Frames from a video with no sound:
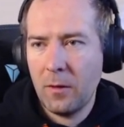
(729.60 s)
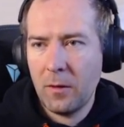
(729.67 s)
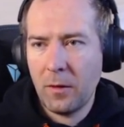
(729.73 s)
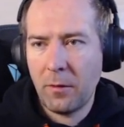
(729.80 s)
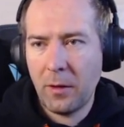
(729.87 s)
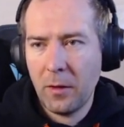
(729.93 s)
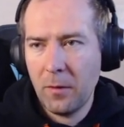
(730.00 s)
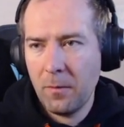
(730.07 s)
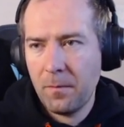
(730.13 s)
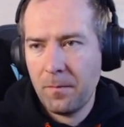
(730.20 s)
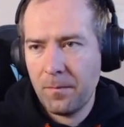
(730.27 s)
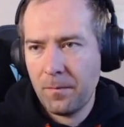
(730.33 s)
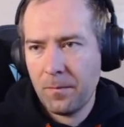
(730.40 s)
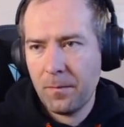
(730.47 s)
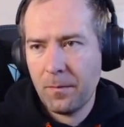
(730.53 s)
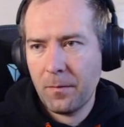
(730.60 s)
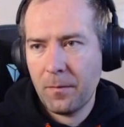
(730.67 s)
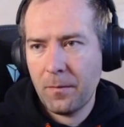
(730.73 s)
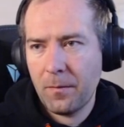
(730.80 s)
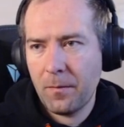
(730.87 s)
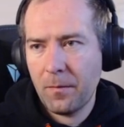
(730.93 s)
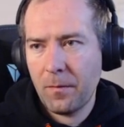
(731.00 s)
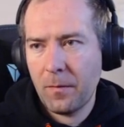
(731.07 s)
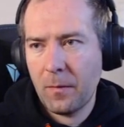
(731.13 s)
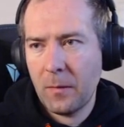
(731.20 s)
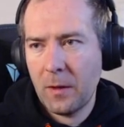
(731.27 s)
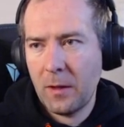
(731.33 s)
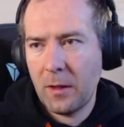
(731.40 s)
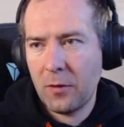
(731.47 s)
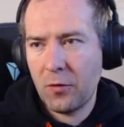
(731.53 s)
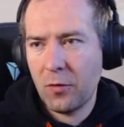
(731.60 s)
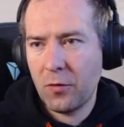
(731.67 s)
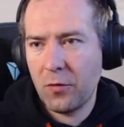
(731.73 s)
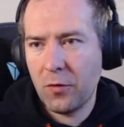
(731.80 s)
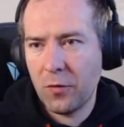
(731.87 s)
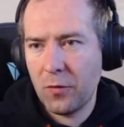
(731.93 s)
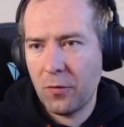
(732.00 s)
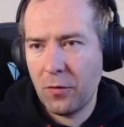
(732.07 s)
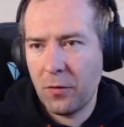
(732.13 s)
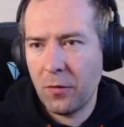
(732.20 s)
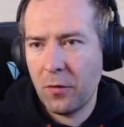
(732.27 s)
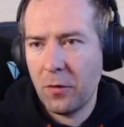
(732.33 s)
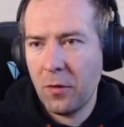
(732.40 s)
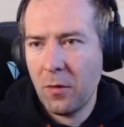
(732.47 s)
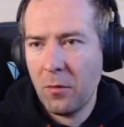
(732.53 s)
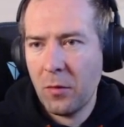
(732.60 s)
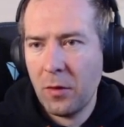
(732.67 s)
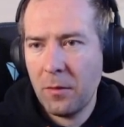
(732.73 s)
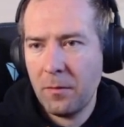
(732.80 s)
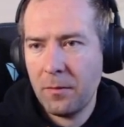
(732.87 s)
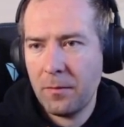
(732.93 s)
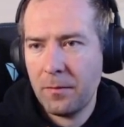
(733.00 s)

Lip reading: There we go. And that should just return a number.